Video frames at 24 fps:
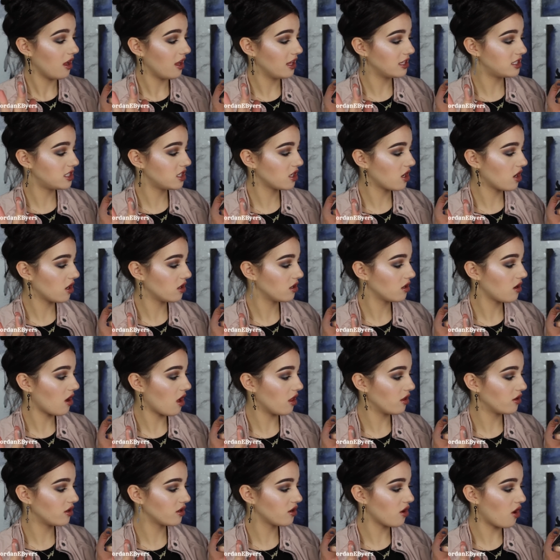It's the
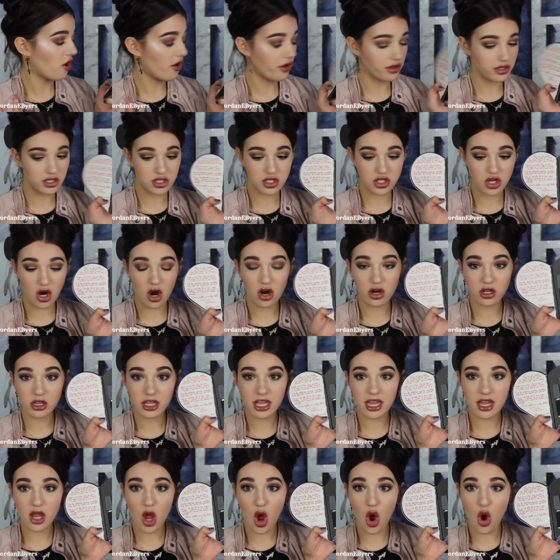color called
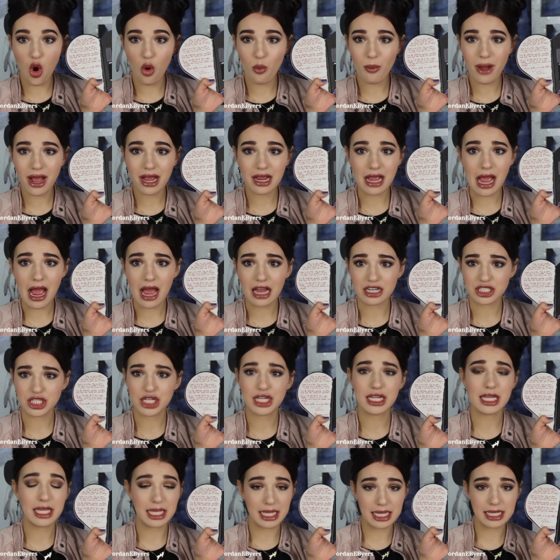Darling. Oh my gosh,
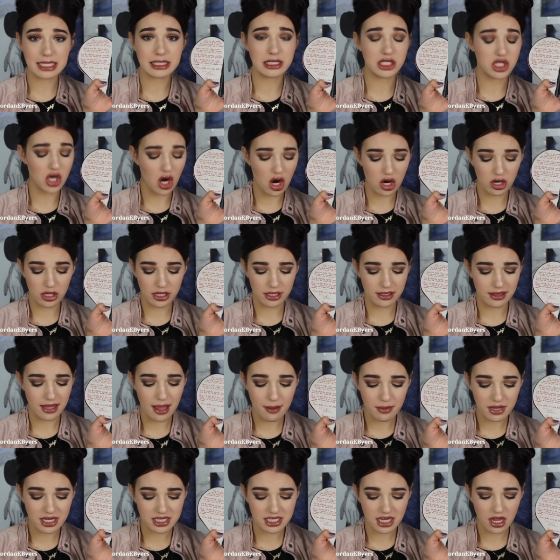it is darling,
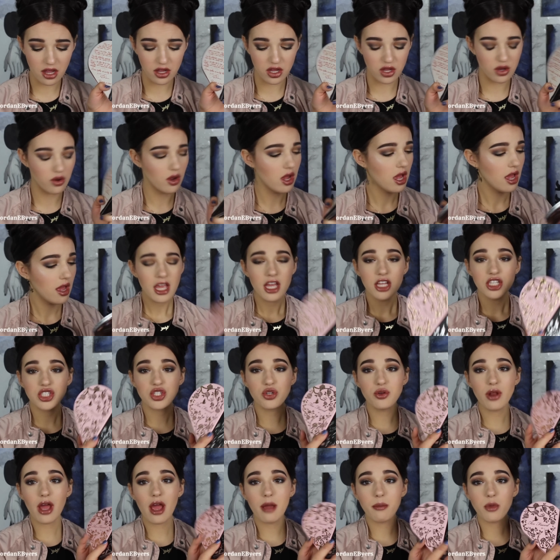let me tell you.
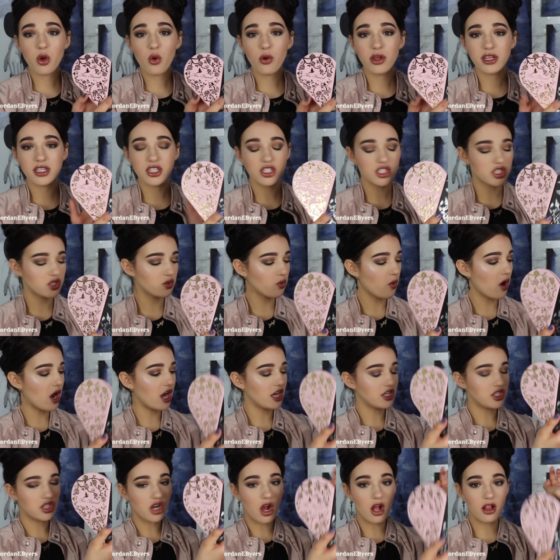So now I'm going to
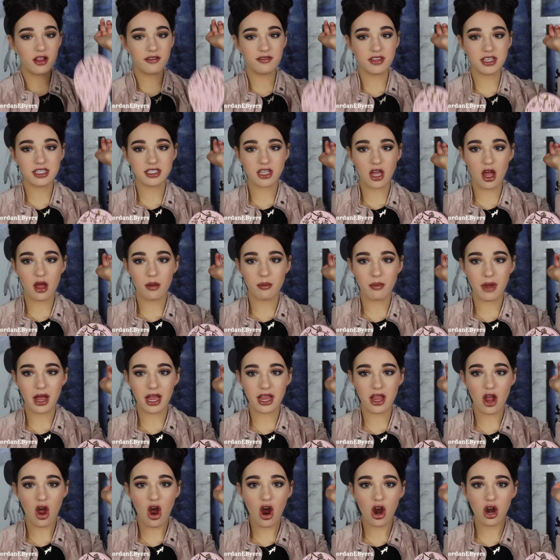swatch all of these on
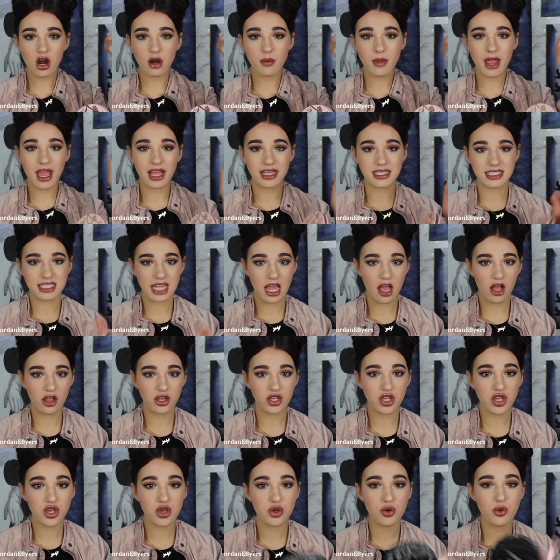my arm and tell
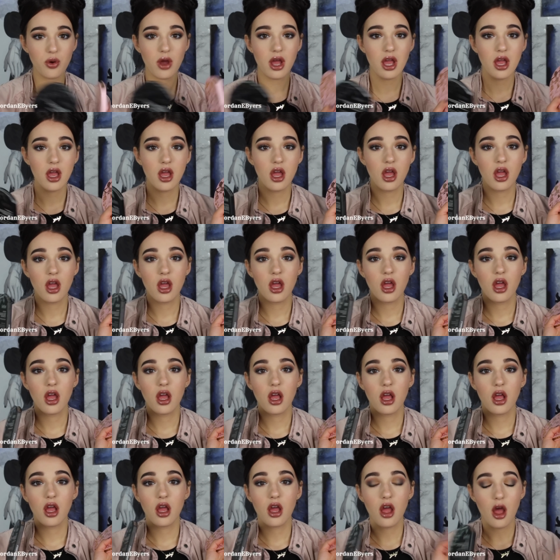you
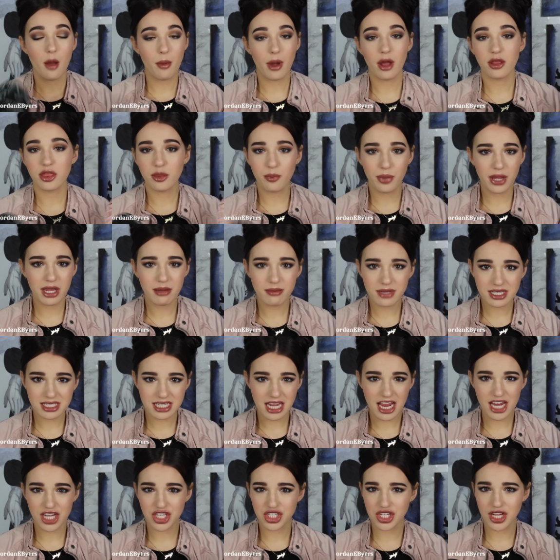about the
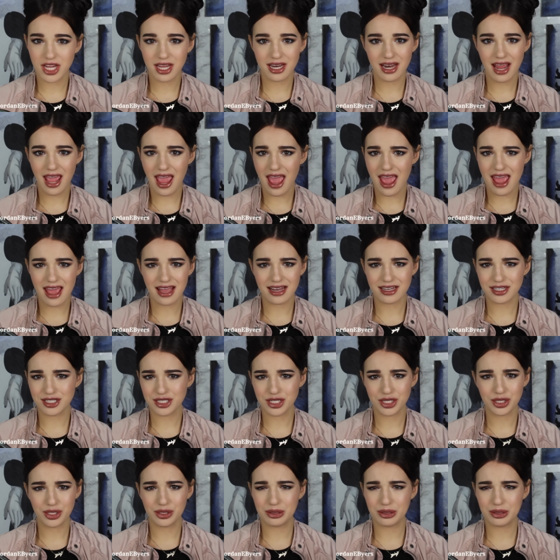pigmentation and